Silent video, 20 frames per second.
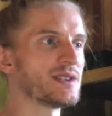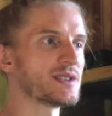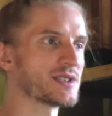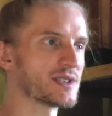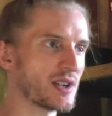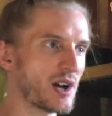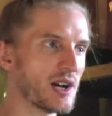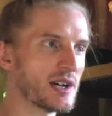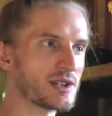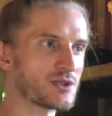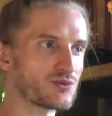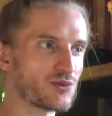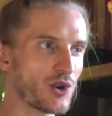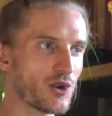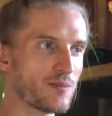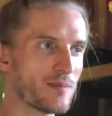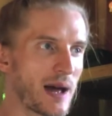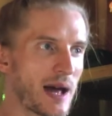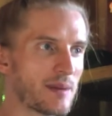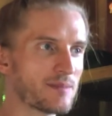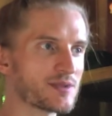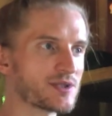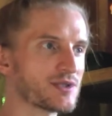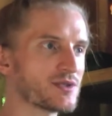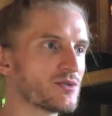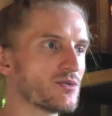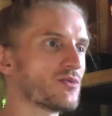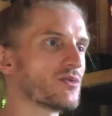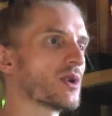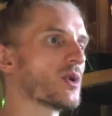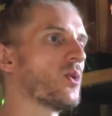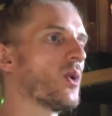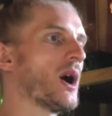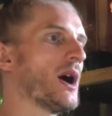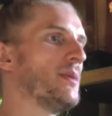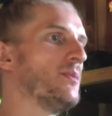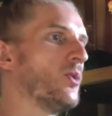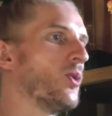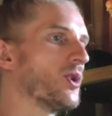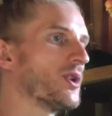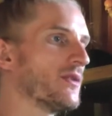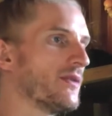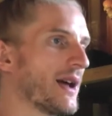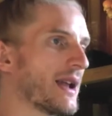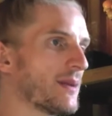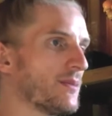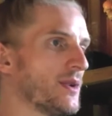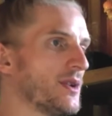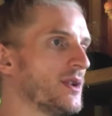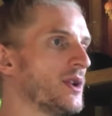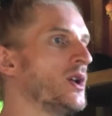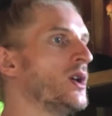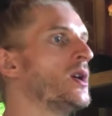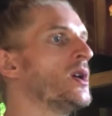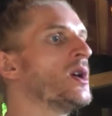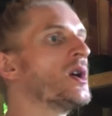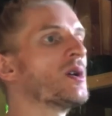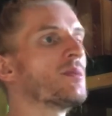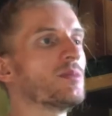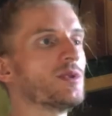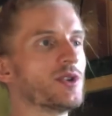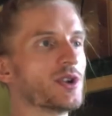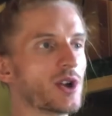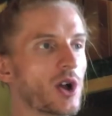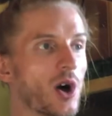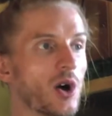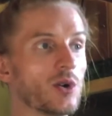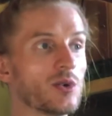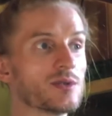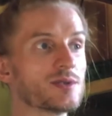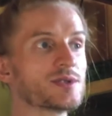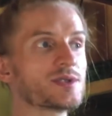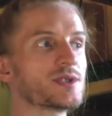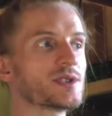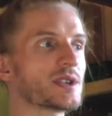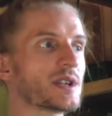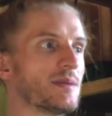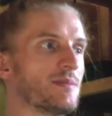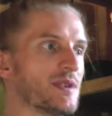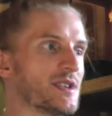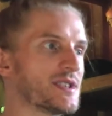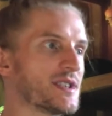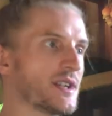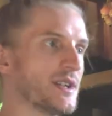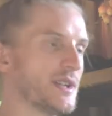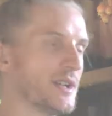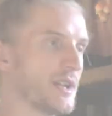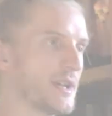and science roadmaps require more development, but the goals can be seen